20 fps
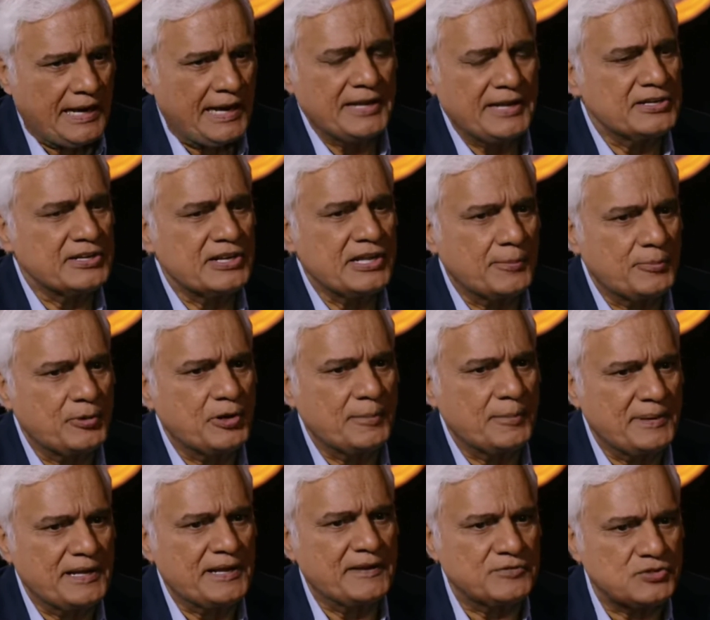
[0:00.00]
And I ended
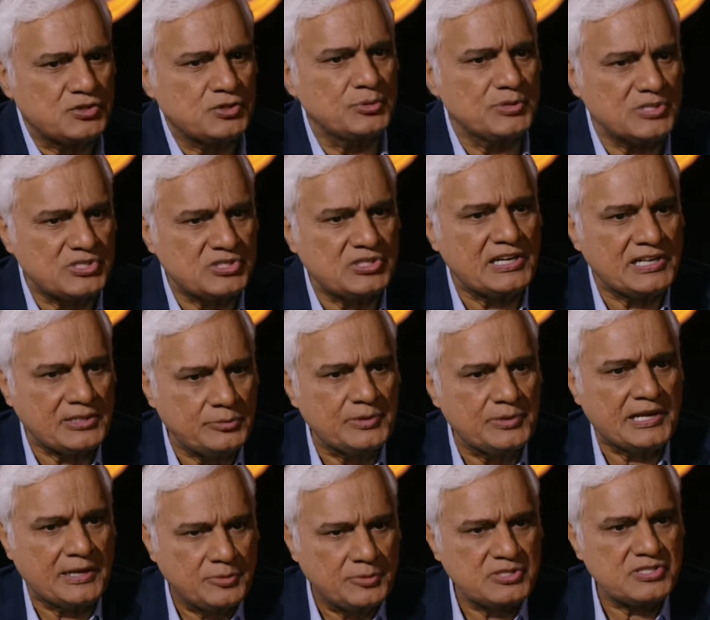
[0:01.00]
up on a bed of
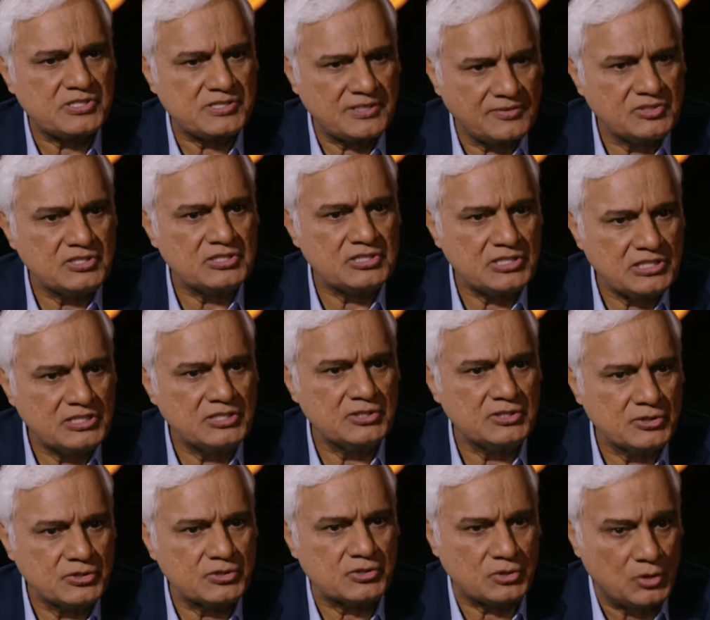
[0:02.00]
suicide when I was
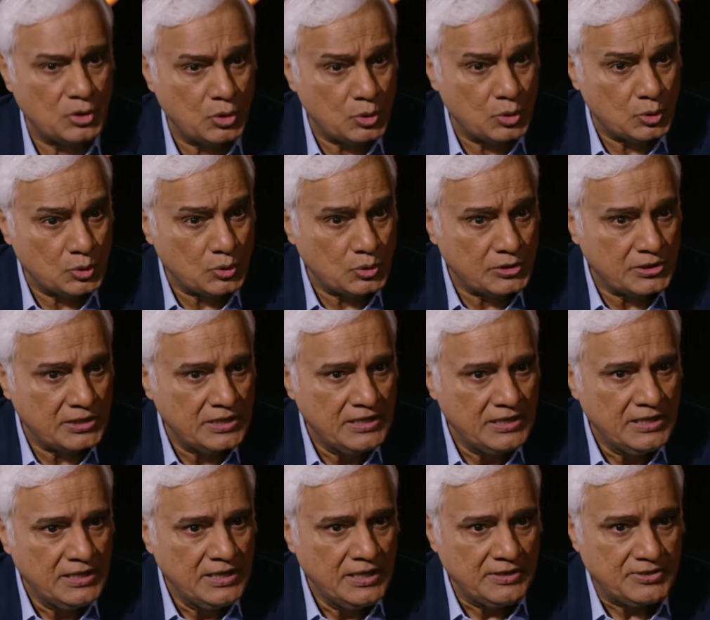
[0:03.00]
17 years old,